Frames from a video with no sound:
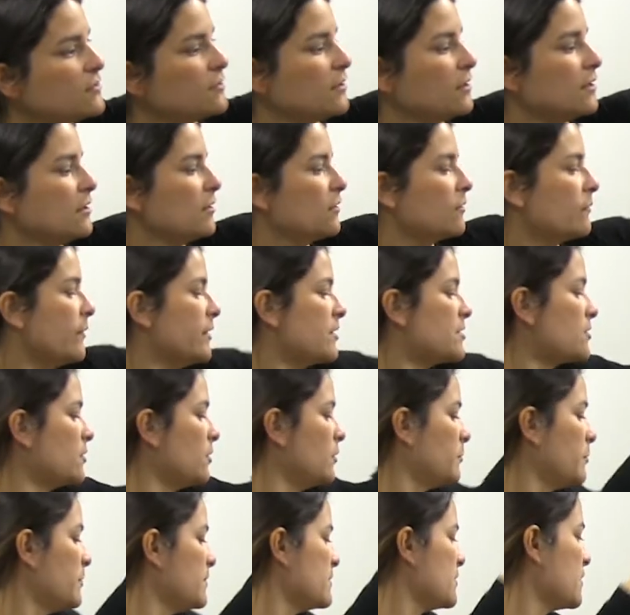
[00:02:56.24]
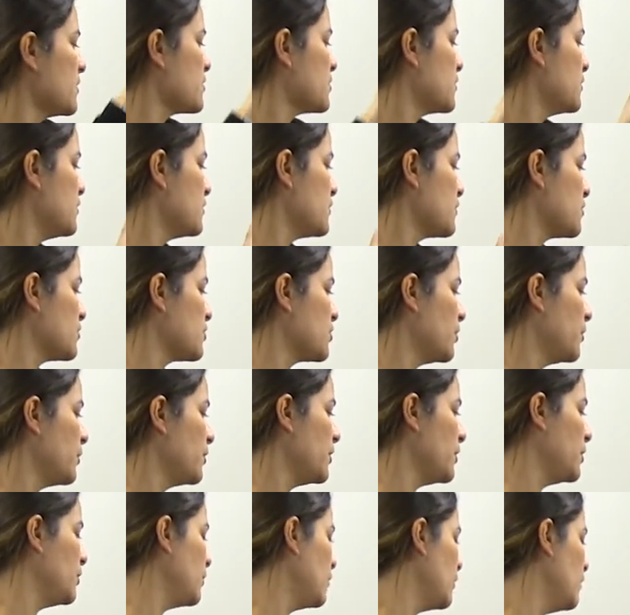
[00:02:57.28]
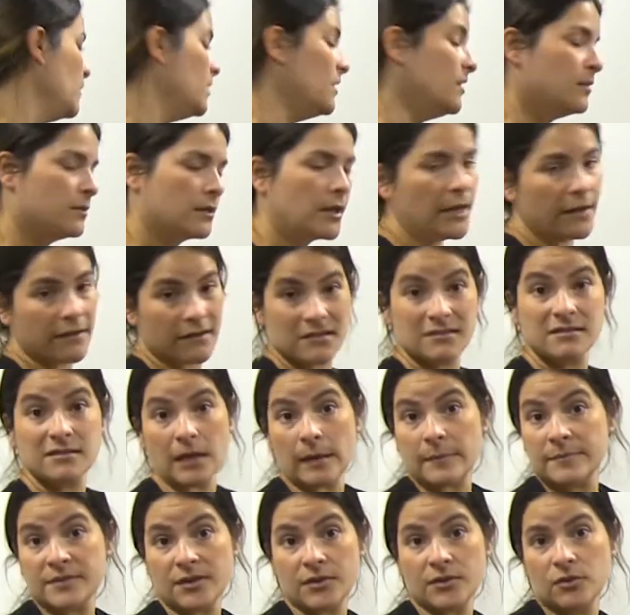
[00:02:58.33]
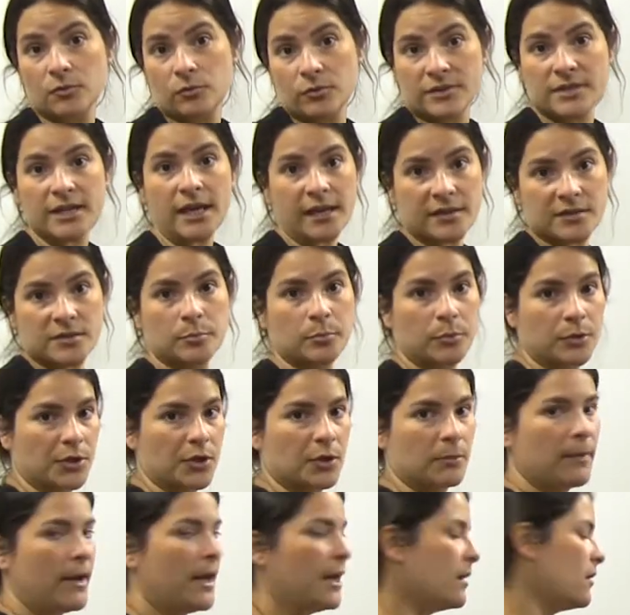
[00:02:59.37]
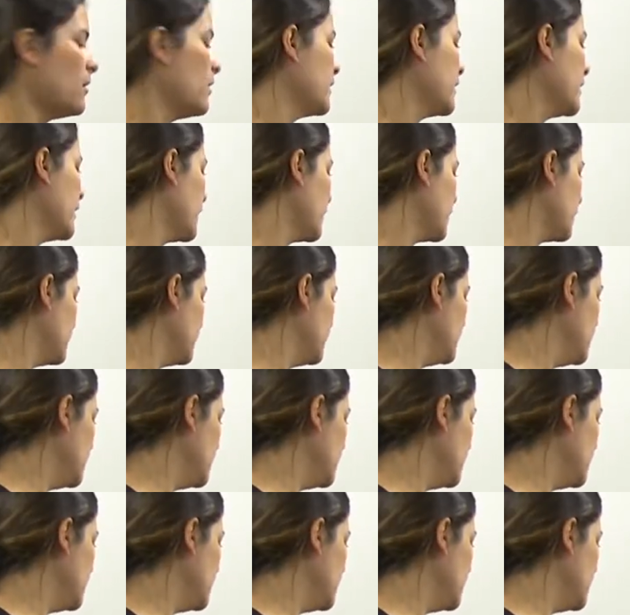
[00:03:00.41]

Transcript: to the original position to show you kind of the steps that you would take to put your bike on here.